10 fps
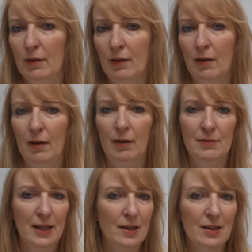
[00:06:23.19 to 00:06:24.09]

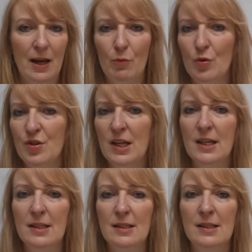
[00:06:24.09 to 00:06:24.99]
day-to-day
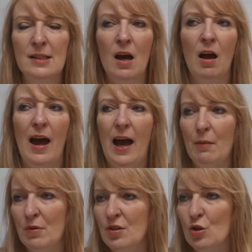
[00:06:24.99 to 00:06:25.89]
routines,
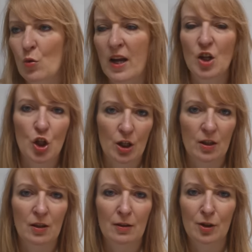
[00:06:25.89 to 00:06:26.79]

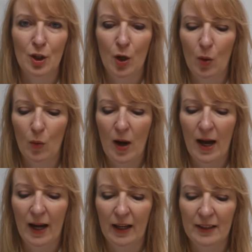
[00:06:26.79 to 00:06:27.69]
administration, you know,
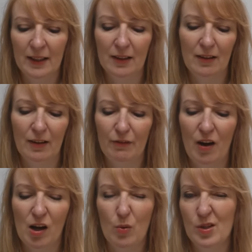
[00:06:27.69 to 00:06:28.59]
I think a lot of
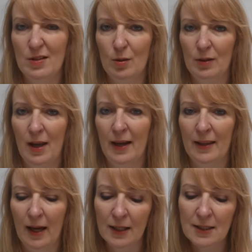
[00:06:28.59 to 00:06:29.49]
aquas don't
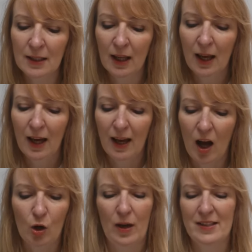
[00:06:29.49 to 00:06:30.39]
like that.
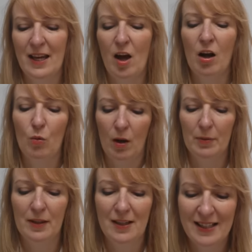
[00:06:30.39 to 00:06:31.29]
I say aqua
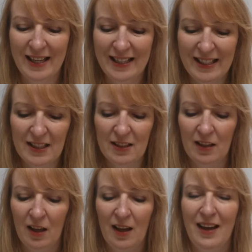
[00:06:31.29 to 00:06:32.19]
because I did,
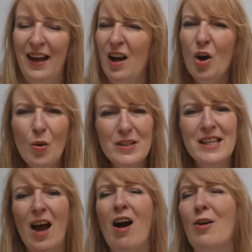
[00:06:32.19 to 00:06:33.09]
I always
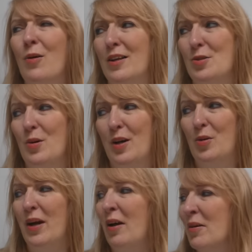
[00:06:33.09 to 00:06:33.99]
say aqua to
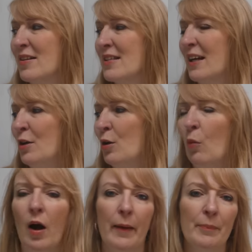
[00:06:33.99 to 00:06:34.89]
Aquarius. I don't know
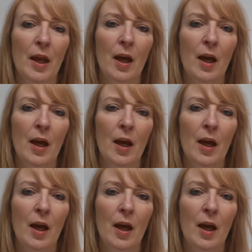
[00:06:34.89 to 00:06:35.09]
why.